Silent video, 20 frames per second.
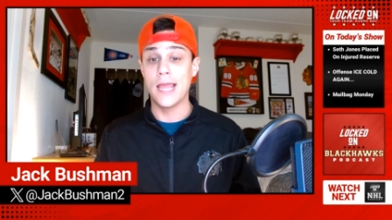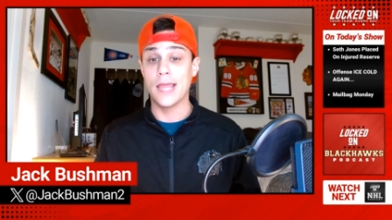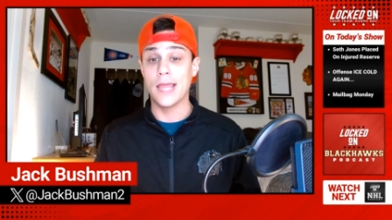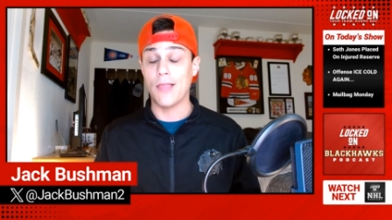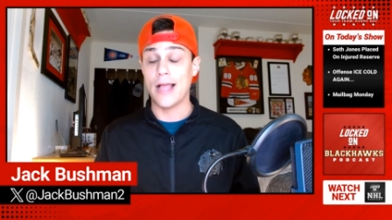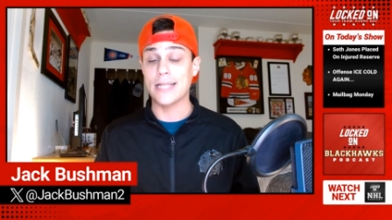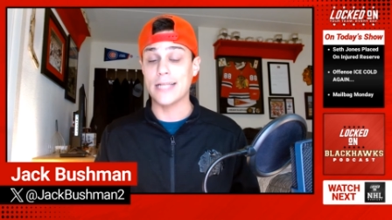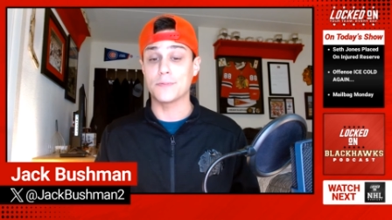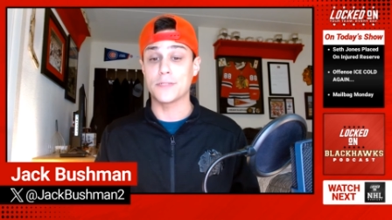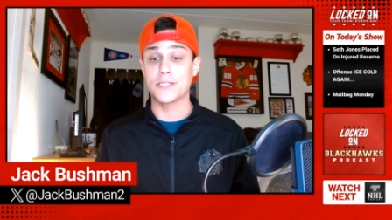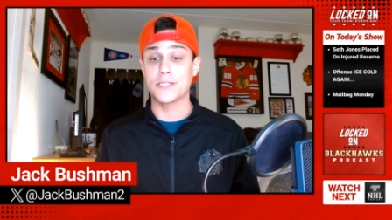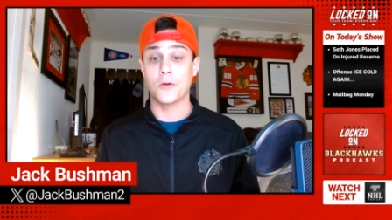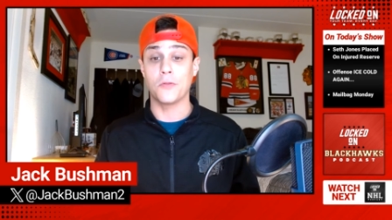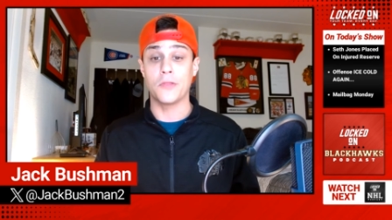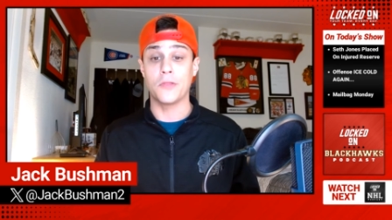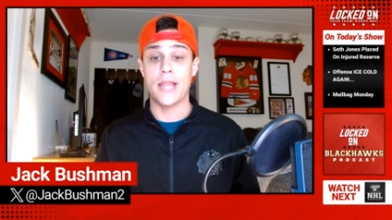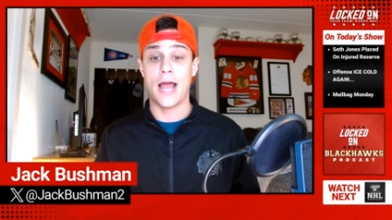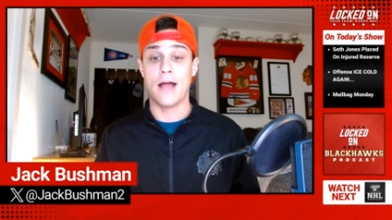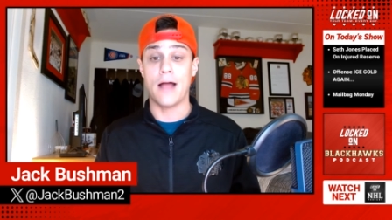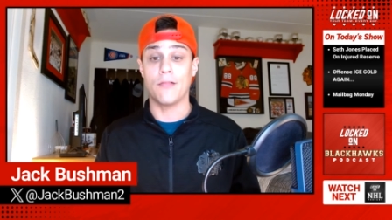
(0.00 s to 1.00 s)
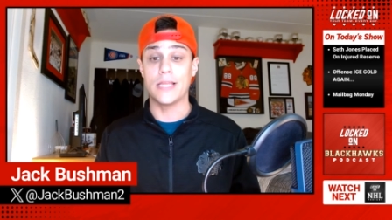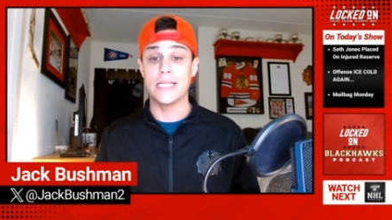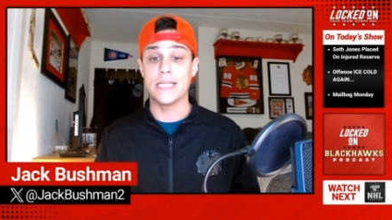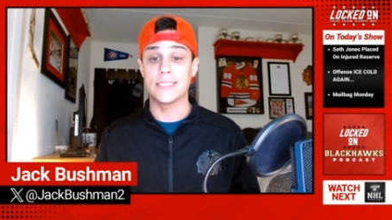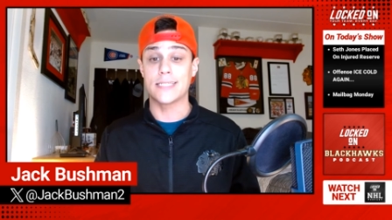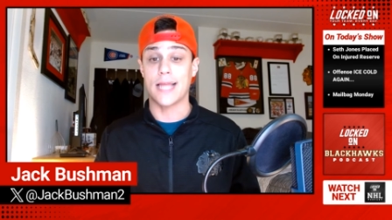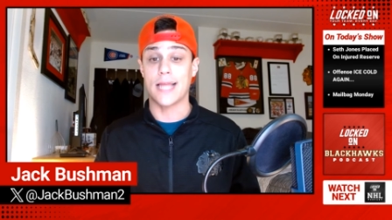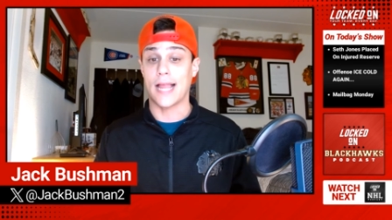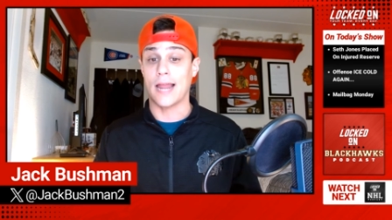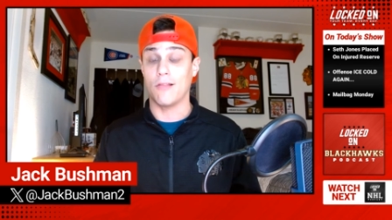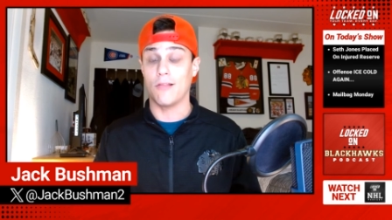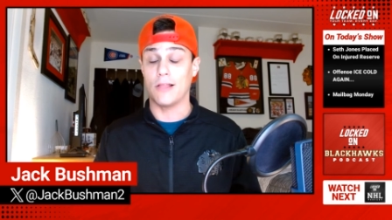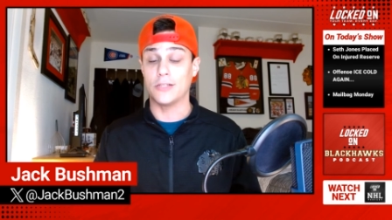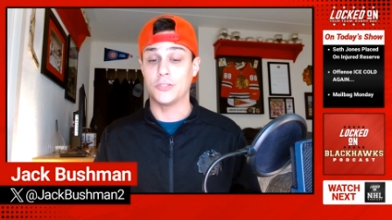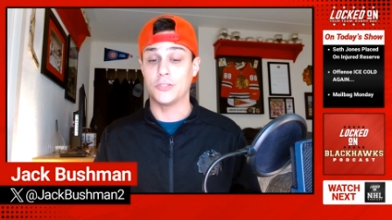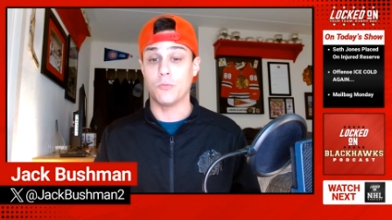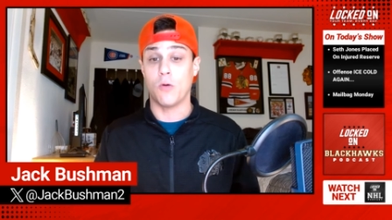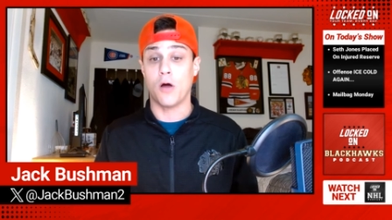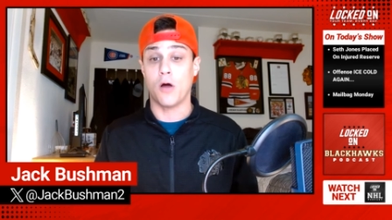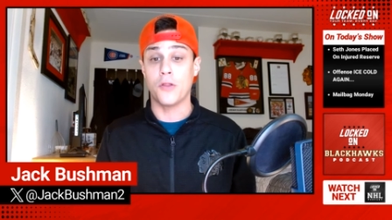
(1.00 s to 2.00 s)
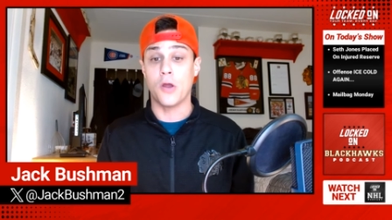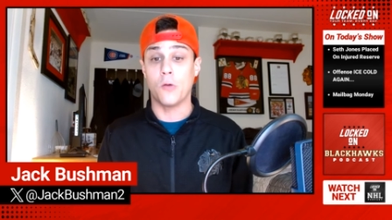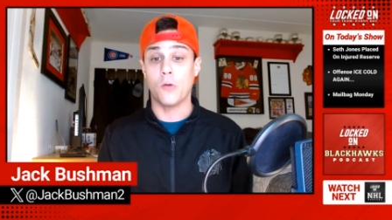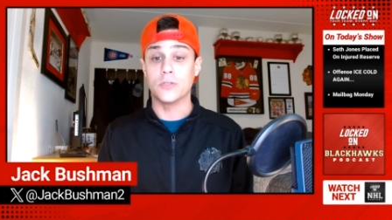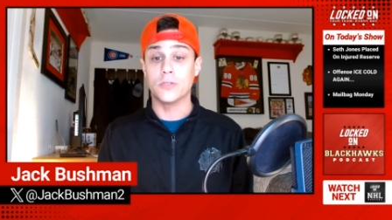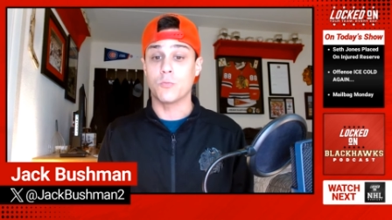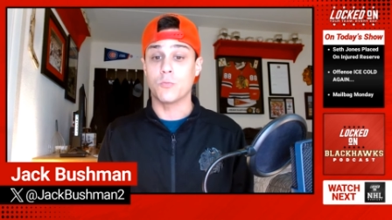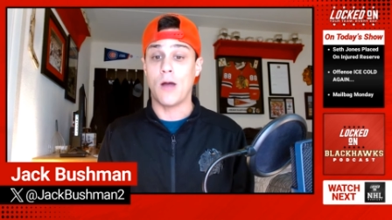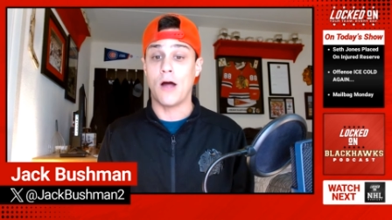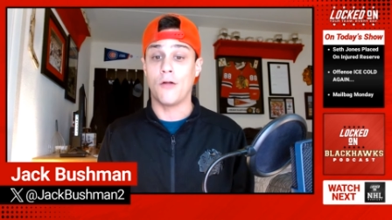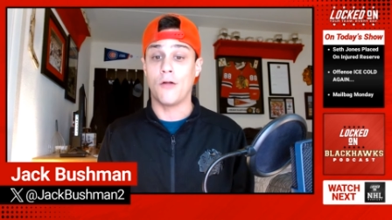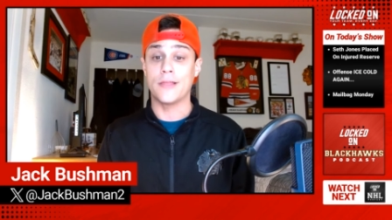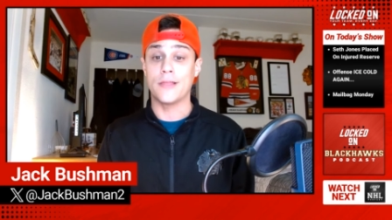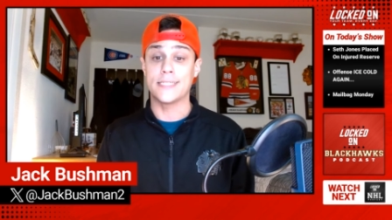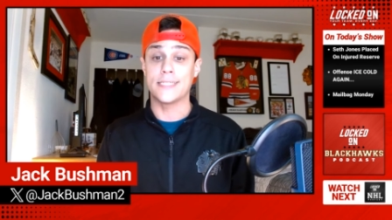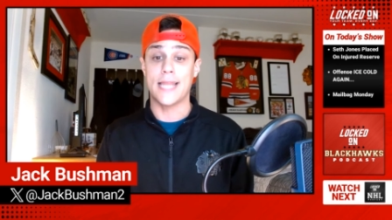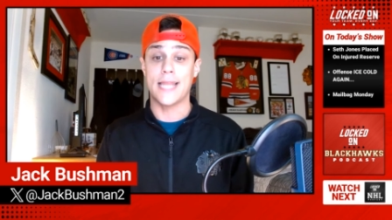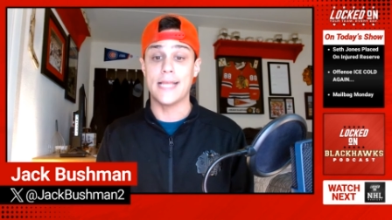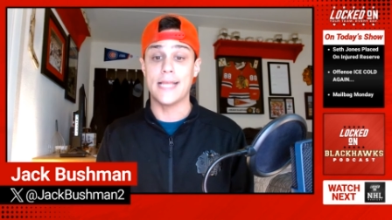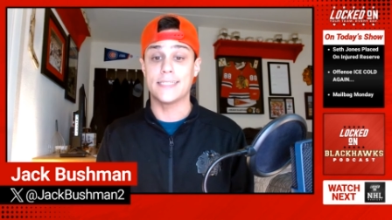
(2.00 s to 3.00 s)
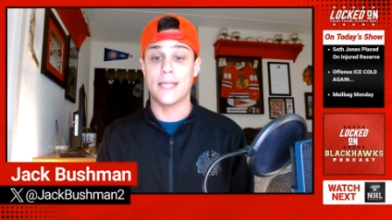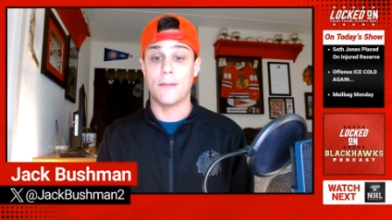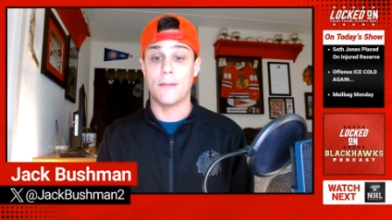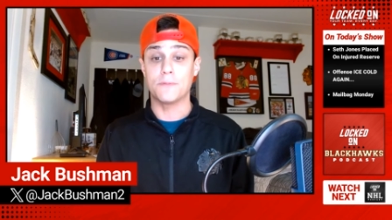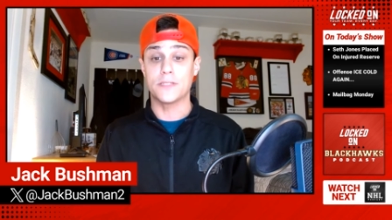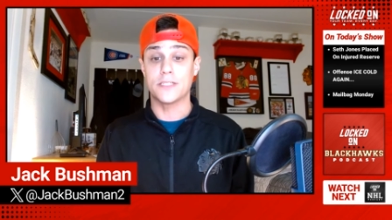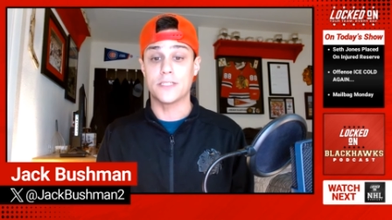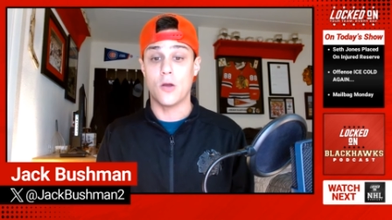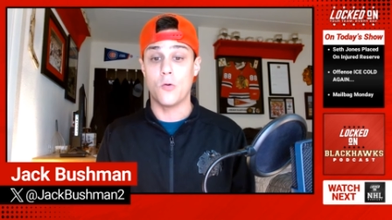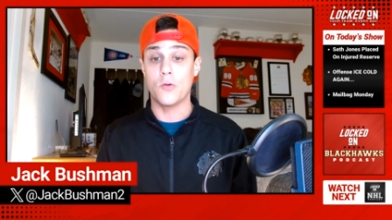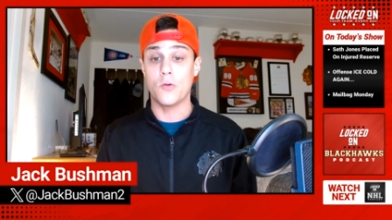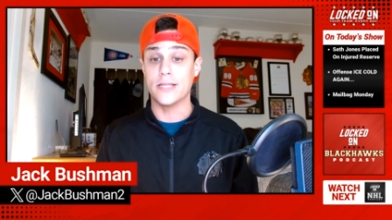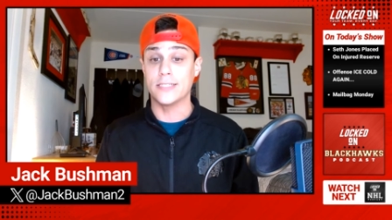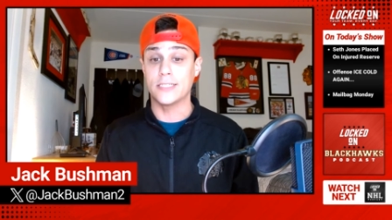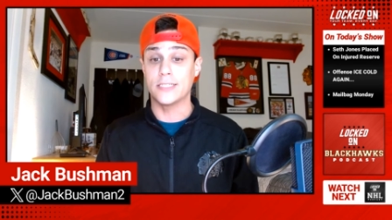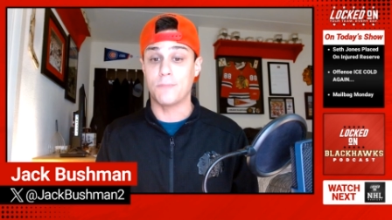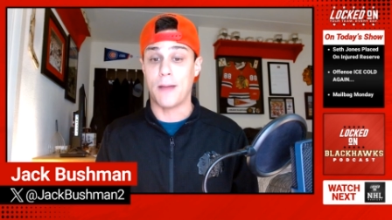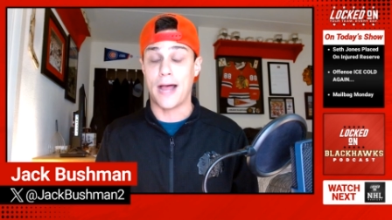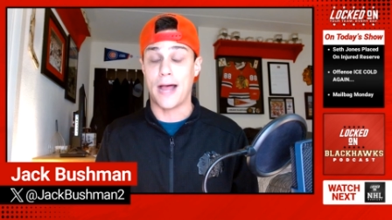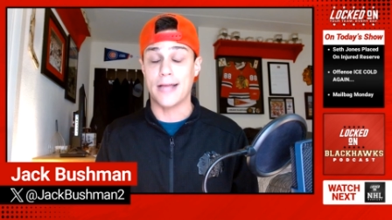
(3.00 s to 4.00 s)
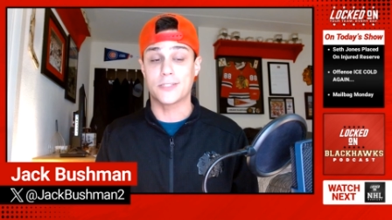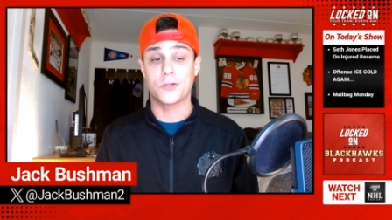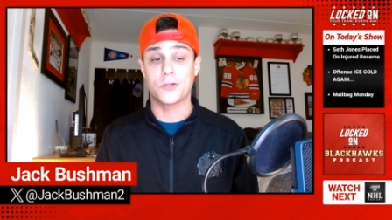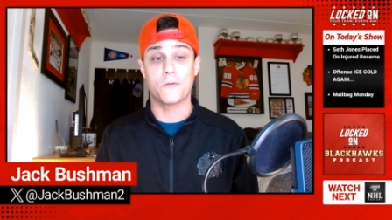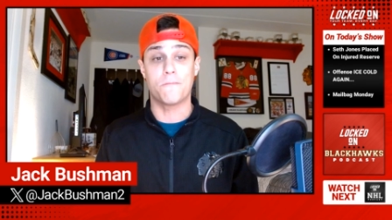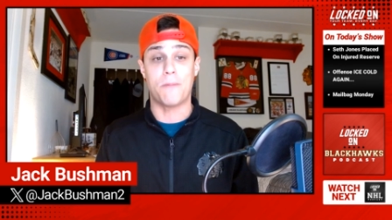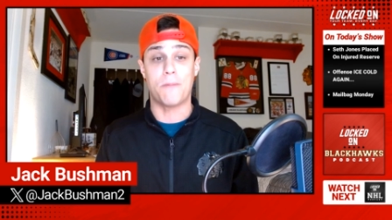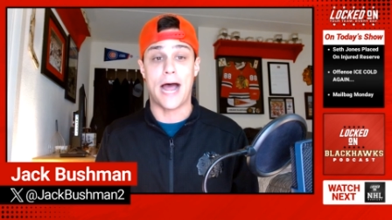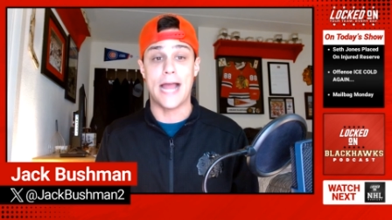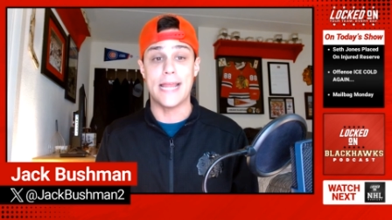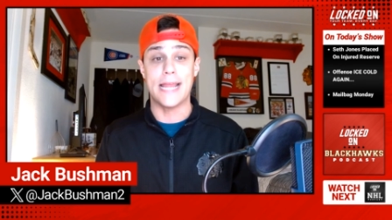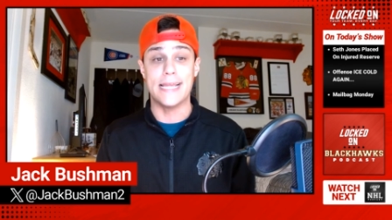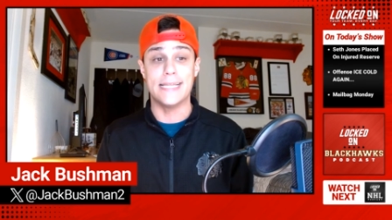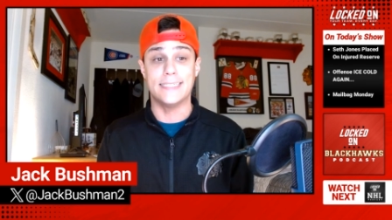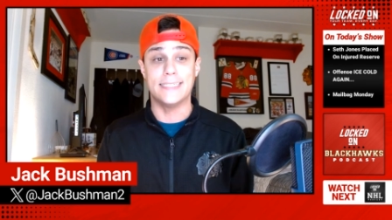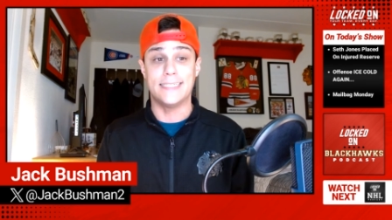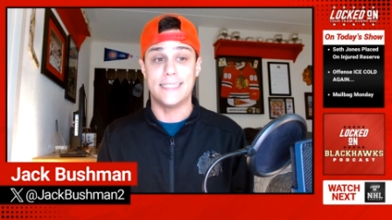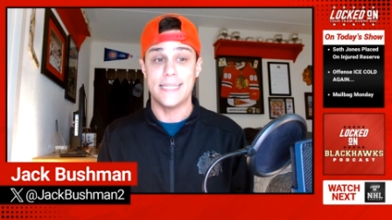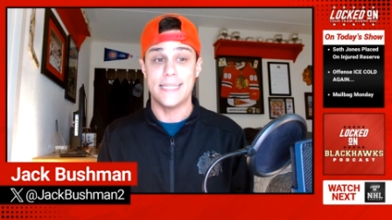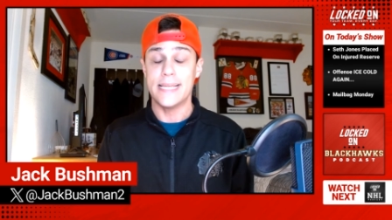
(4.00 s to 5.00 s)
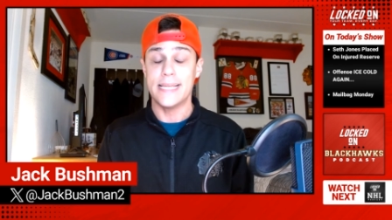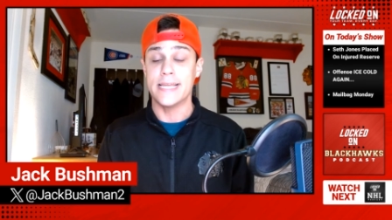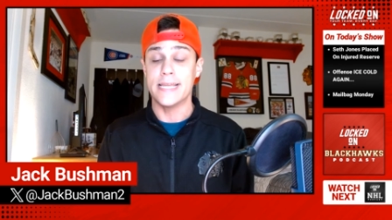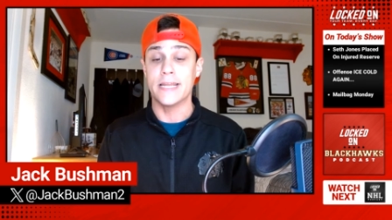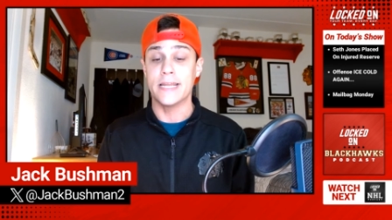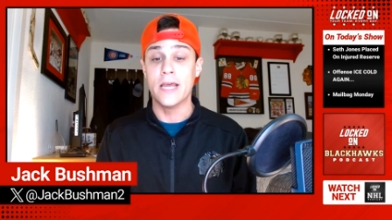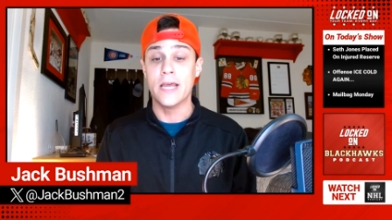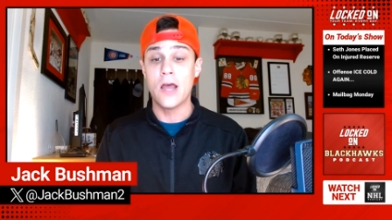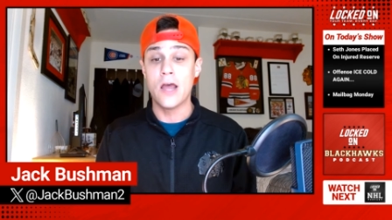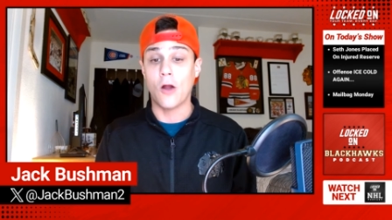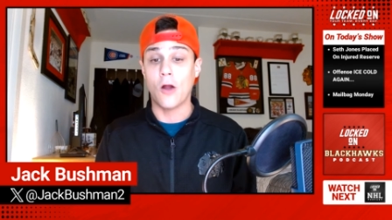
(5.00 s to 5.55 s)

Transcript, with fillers: And last but certainly not least, I got to let you all know as well that today's episode is sponsored by Indeed.